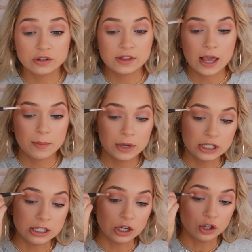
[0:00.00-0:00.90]
to do the same
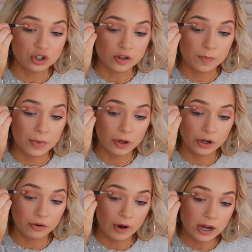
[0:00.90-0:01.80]
deal. Just build
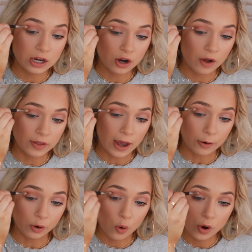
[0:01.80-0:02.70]
it right here on the
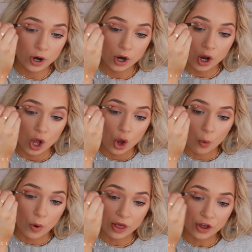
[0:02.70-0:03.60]
outer corner
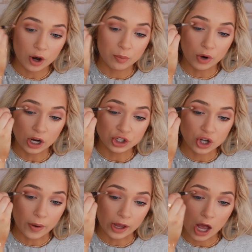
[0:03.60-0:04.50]
with our brush
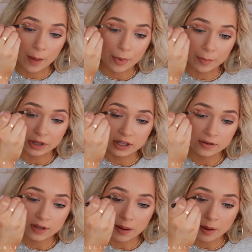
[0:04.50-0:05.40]
going up, but
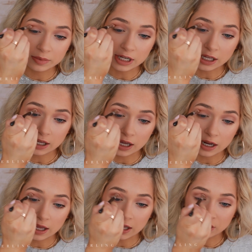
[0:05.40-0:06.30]
this time I'm taking
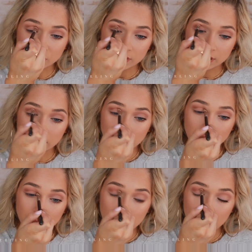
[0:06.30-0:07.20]
it in just a
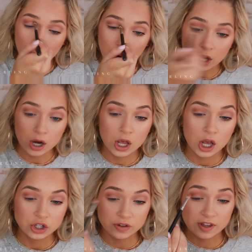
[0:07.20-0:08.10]
little bit more,
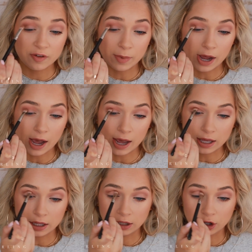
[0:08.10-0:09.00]
just to give my eye
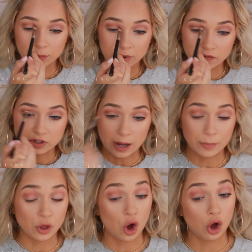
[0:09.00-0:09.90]
a little bit of
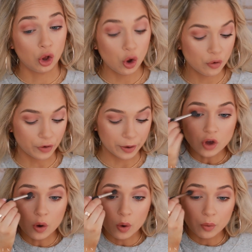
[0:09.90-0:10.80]
depth all over.
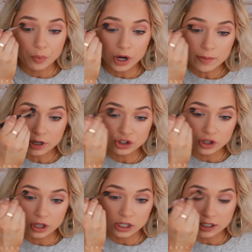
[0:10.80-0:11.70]
So pretty much
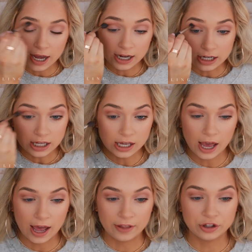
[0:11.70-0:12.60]
the technique
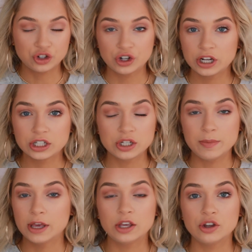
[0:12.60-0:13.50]
and the trick to
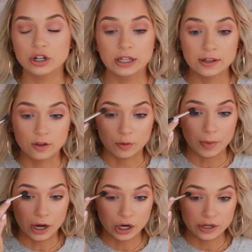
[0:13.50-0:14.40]
making your lids look
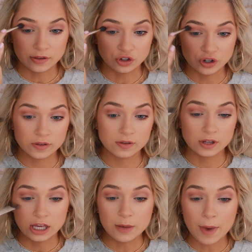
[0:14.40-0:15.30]
bigger is to just
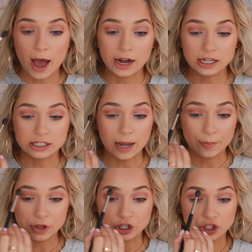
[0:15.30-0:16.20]
keep adding
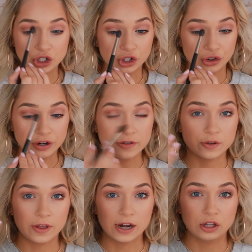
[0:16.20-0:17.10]
depth into your crease so
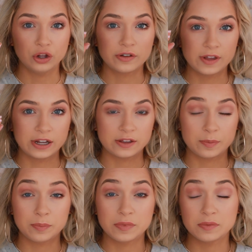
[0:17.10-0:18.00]
that it looks like it's
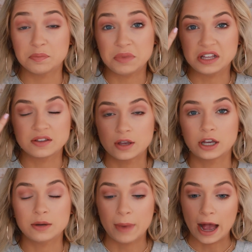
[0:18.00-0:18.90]
being
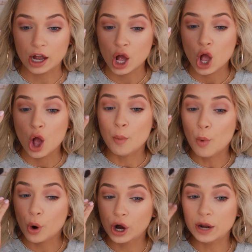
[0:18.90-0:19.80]
sunken back
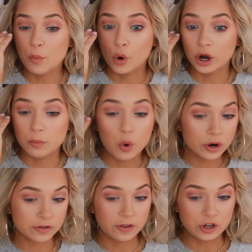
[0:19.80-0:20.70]
more and more and
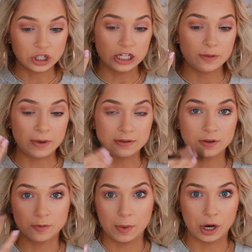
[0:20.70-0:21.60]
more, so that your lid space
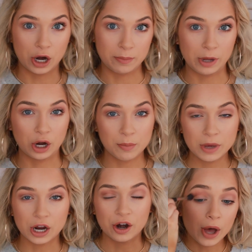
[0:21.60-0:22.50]
looks bigger and bigger and
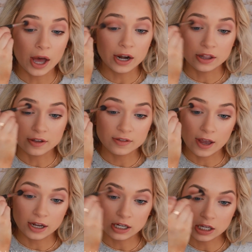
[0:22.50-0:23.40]
bigger. But this
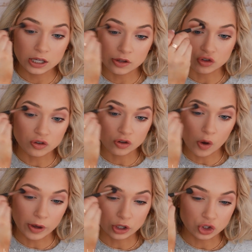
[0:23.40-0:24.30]
technique is just
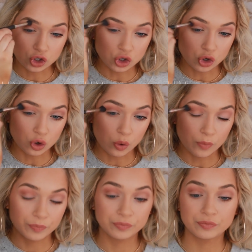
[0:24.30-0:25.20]
going to